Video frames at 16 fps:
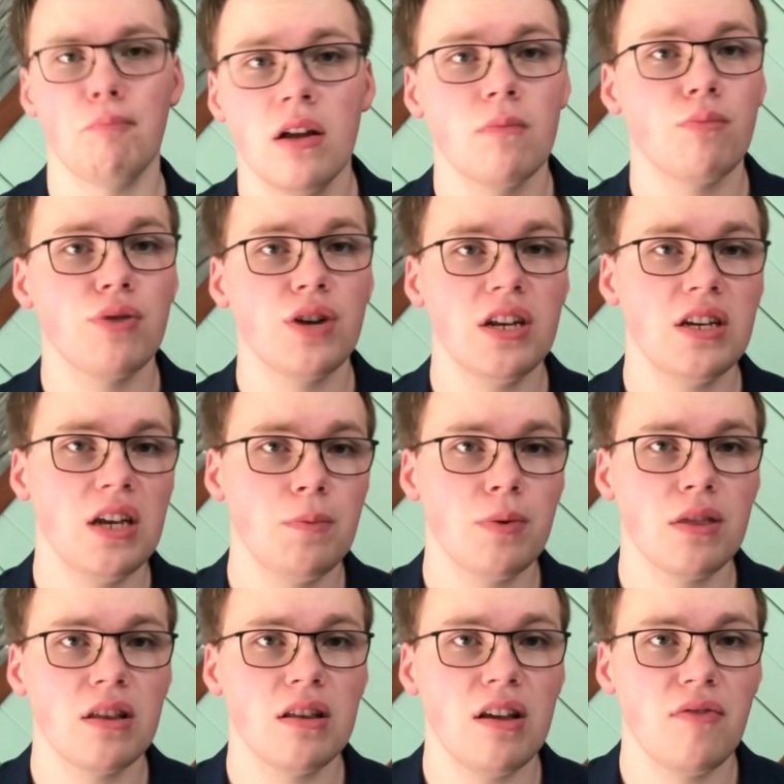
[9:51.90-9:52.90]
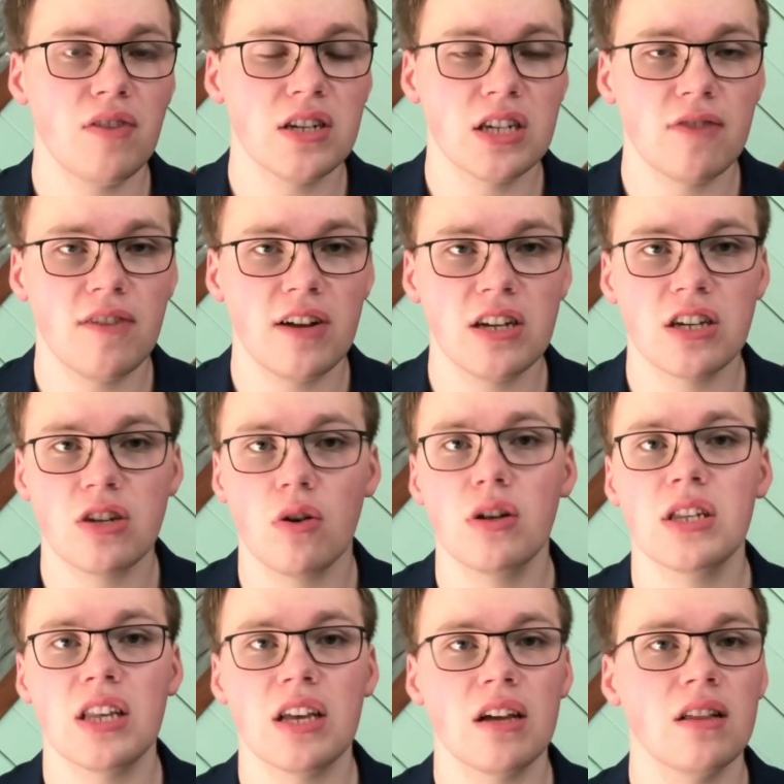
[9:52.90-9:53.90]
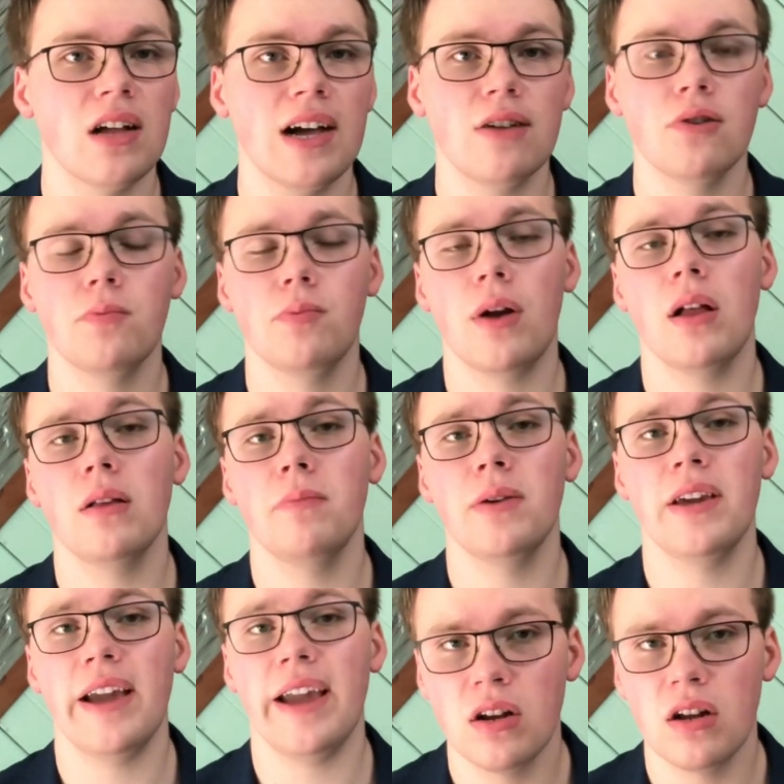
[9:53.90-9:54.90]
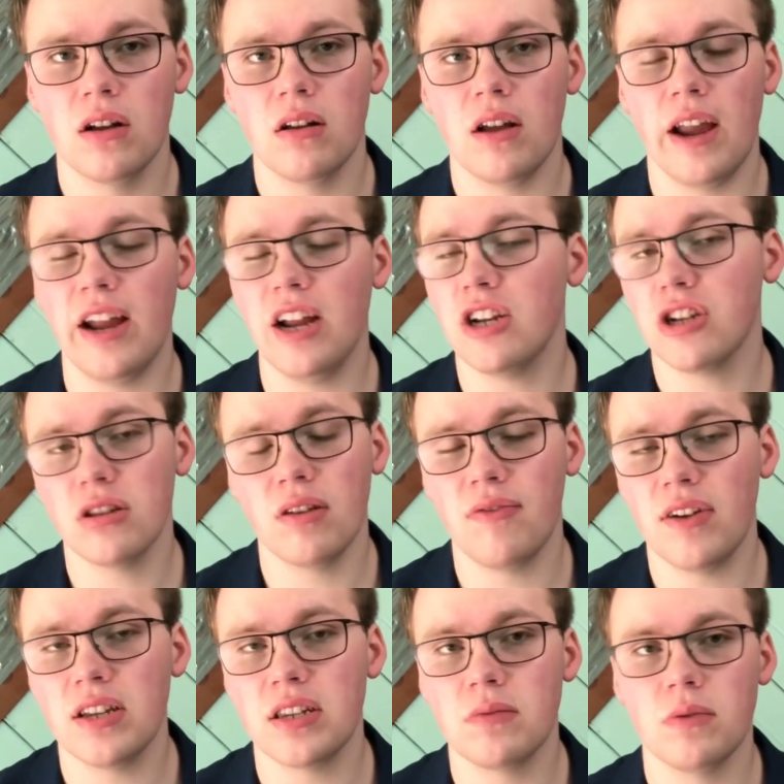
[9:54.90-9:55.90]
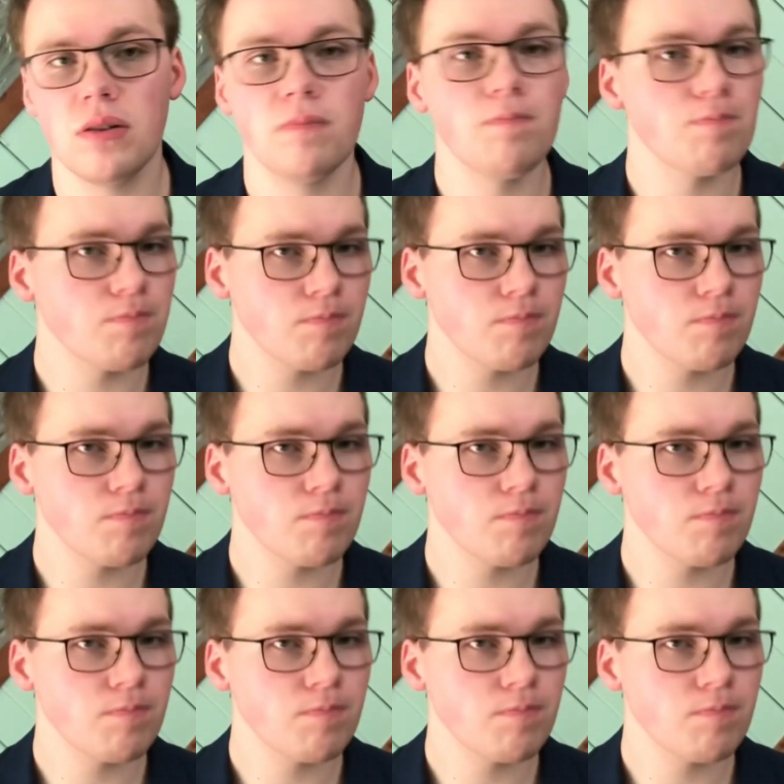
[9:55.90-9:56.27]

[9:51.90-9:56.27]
Pretty deep at the defensive end, so I think Lyle will probably be an A H L defenseman.